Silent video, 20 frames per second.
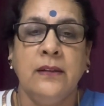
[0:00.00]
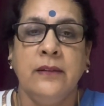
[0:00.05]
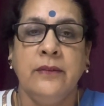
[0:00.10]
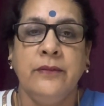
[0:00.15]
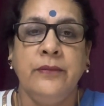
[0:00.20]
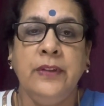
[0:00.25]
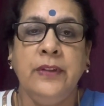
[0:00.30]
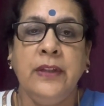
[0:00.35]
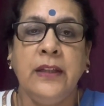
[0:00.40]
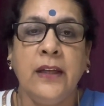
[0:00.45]

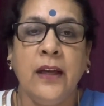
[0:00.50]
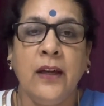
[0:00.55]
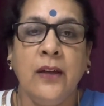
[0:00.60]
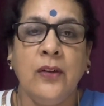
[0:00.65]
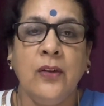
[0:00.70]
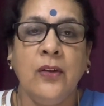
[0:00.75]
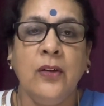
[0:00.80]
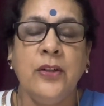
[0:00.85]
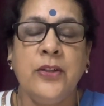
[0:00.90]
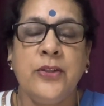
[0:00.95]
We
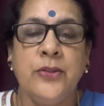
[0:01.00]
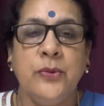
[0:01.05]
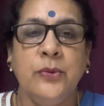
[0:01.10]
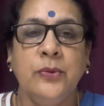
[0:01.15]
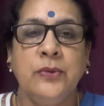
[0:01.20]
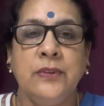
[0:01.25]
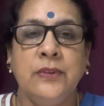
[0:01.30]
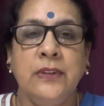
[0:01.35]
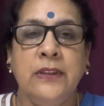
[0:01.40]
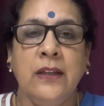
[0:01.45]
cannot
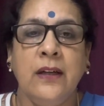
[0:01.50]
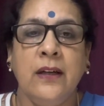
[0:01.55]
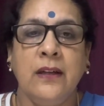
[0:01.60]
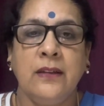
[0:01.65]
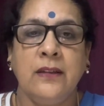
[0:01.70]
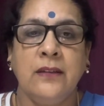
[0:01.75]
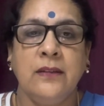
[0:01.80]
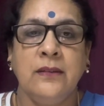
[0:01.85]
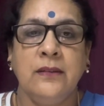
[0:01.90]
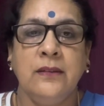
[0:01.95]
use the
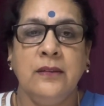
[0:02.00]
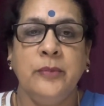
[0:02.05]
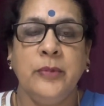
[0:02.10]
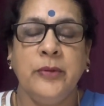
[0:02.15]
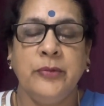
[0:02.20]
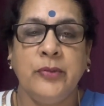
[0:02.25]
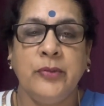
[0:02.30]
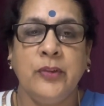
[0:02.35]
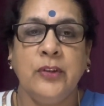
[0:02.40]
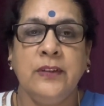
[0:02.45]
article
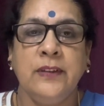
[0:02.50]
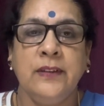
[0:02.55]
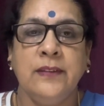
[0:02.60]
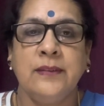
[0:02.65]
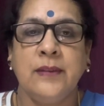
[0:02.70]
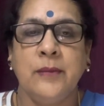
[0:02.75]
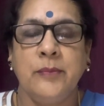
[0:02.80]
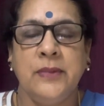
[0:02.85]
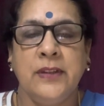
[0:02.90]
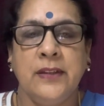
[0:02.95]
before these
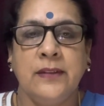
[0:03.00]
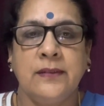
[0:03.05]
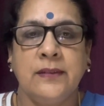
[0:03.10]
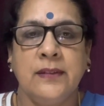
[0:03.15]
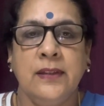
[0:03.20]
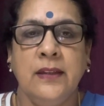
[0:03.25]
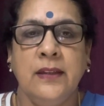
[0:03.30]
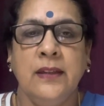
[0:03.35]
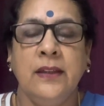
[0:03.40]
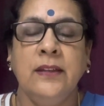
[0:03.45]
subjects.